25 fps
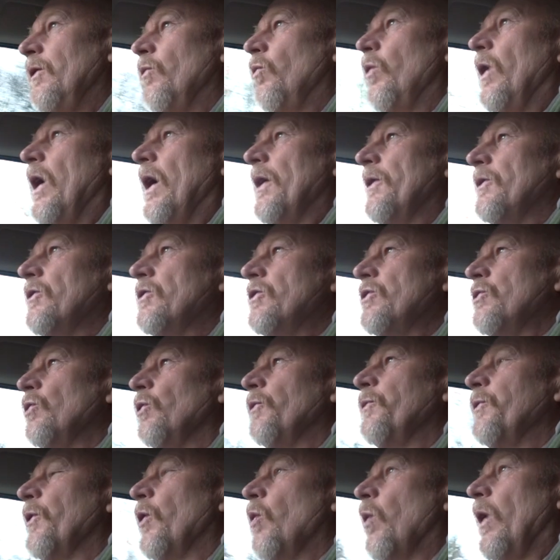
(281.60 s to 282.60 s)
it ran and
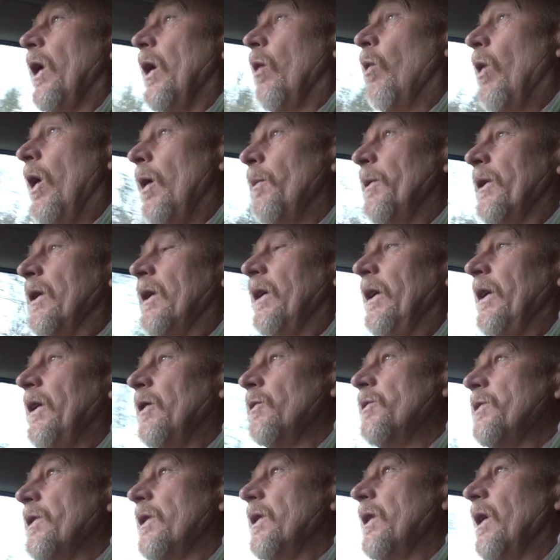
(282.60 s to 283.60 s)
stood for quite a while, but clearly
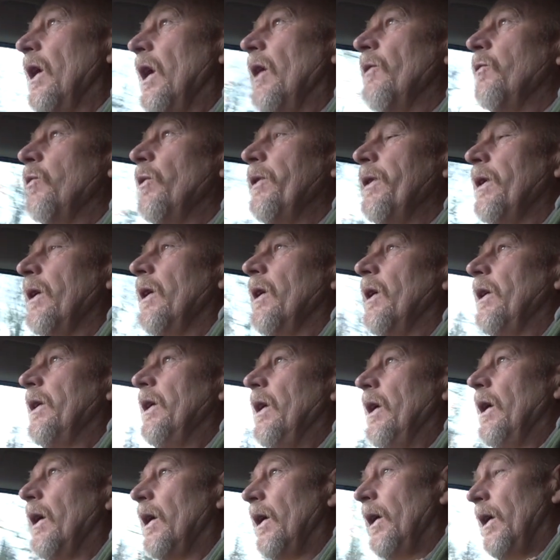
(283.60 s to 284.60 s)
there was a calf with it, and
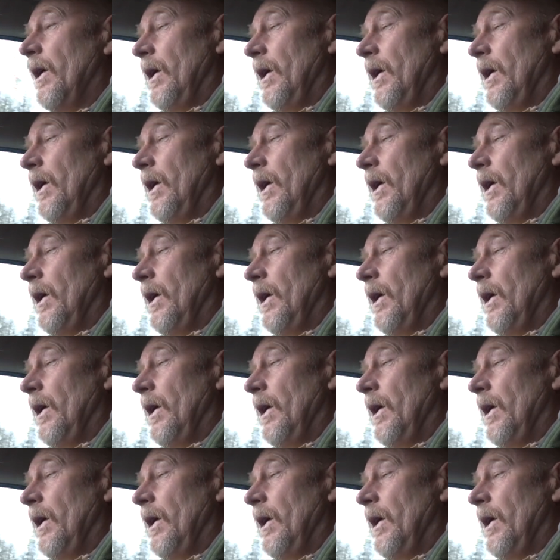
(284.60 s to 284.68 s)
it